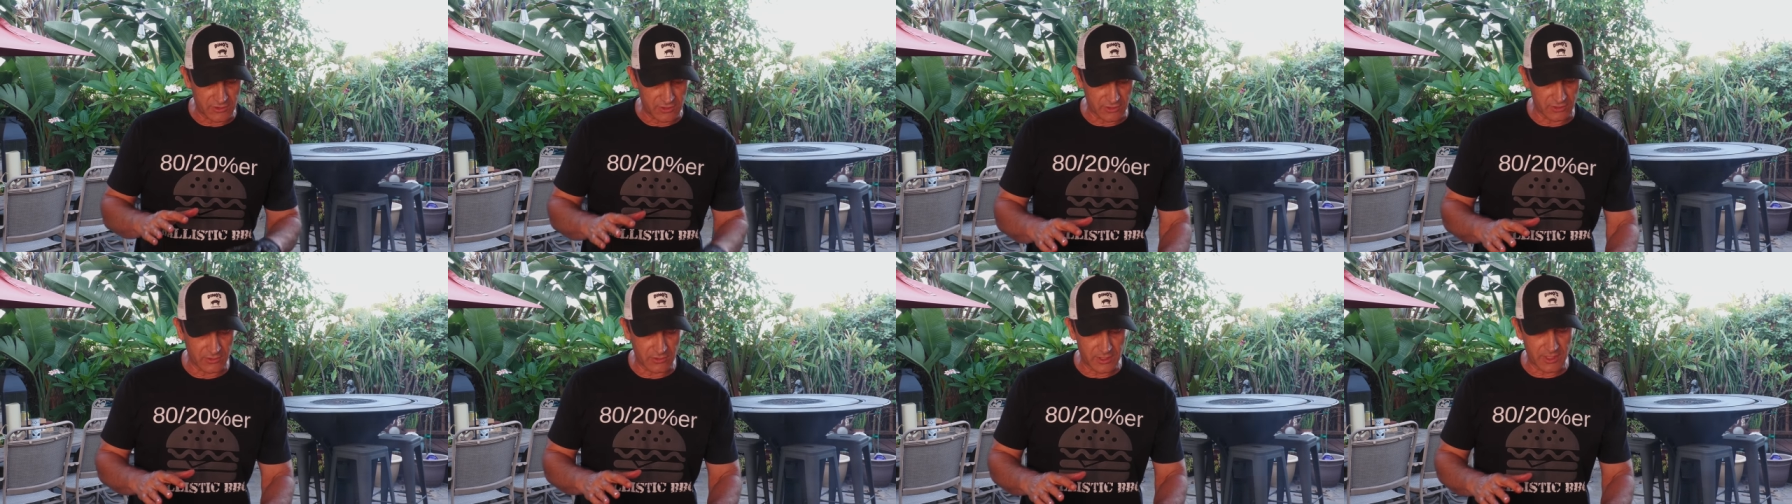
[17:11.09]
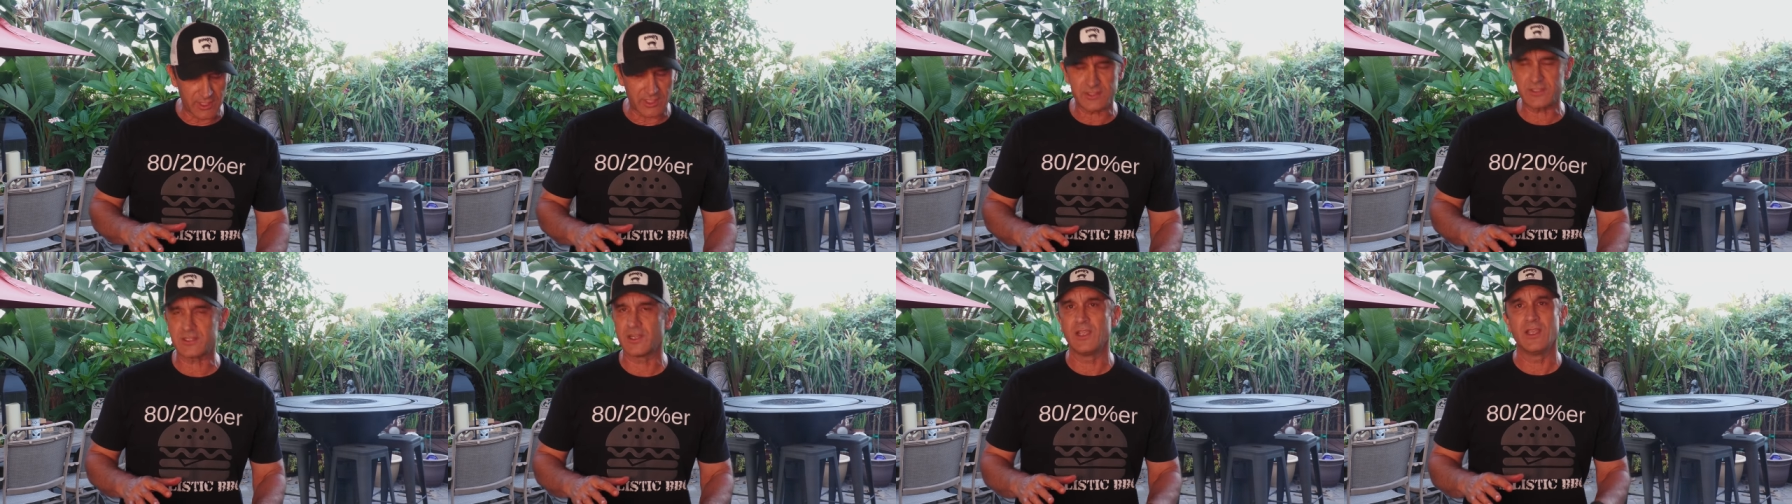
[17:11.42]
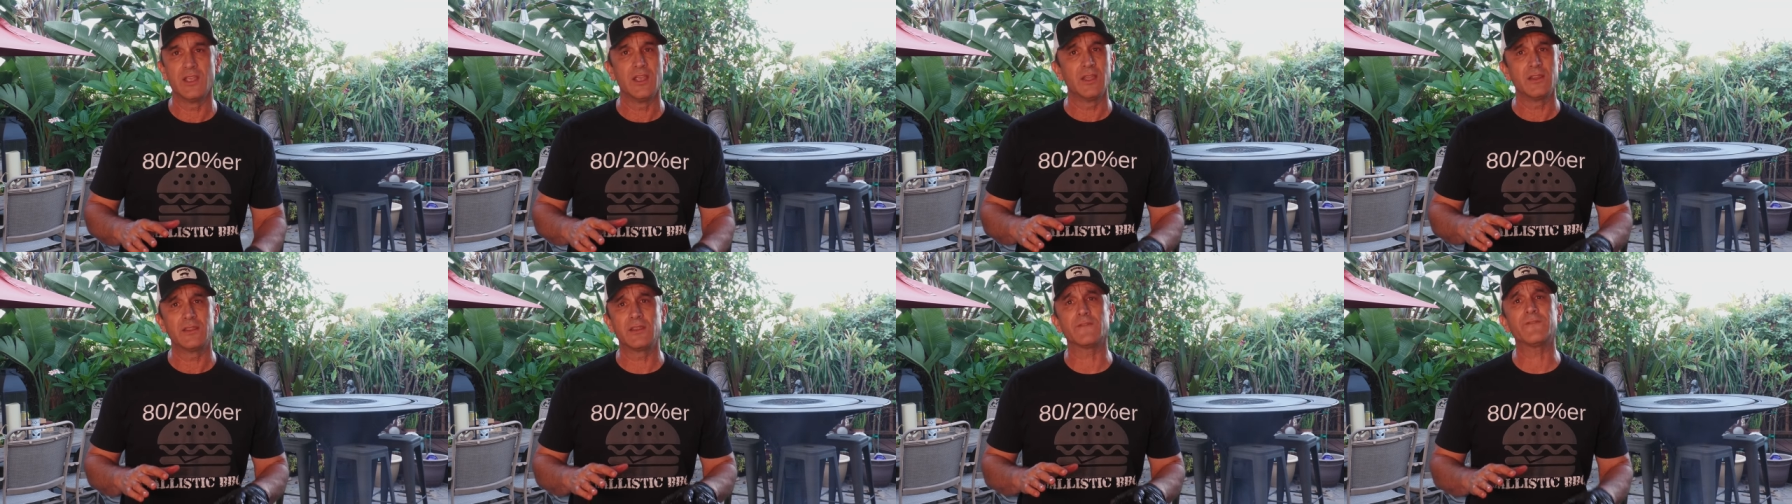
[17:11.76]
do this,
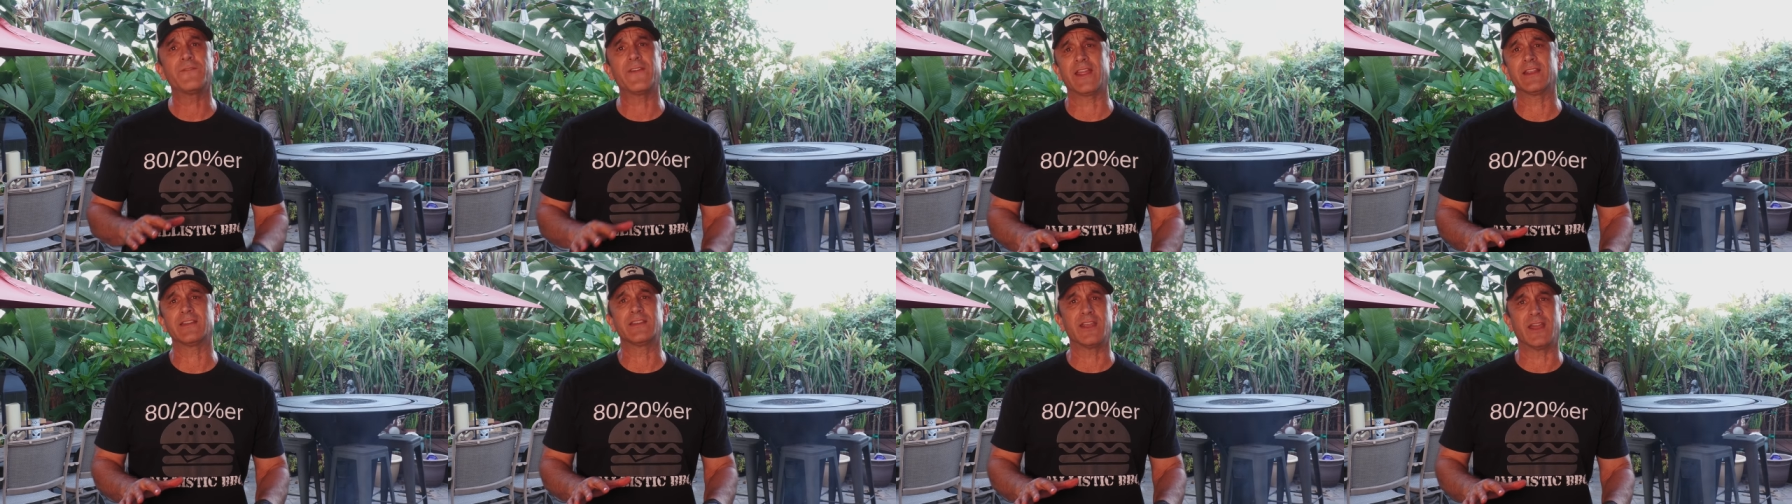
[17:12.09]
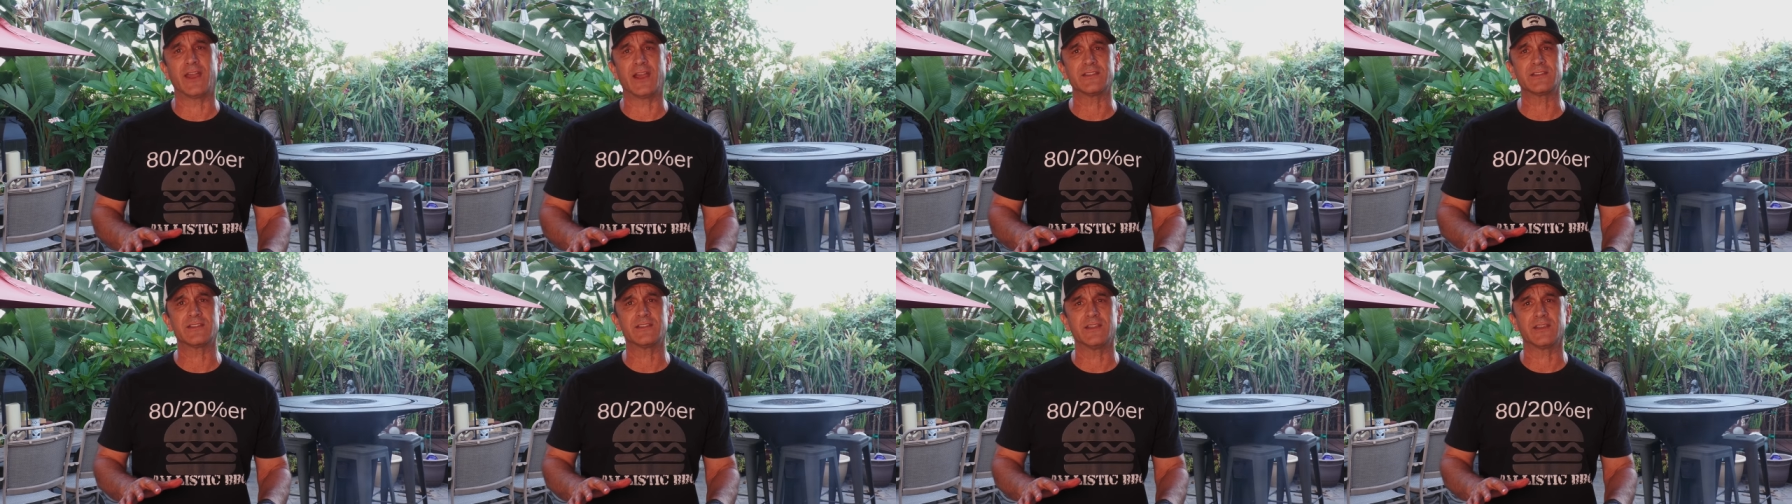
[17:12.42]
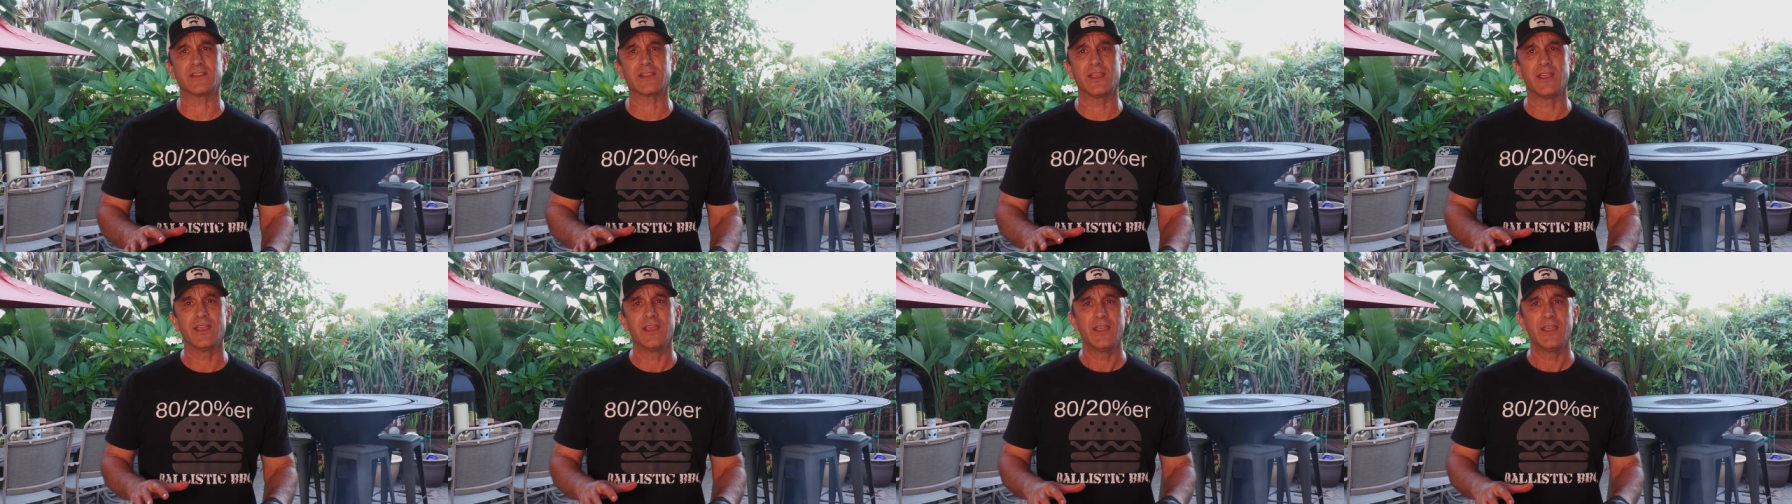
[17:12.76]
they're fantastic.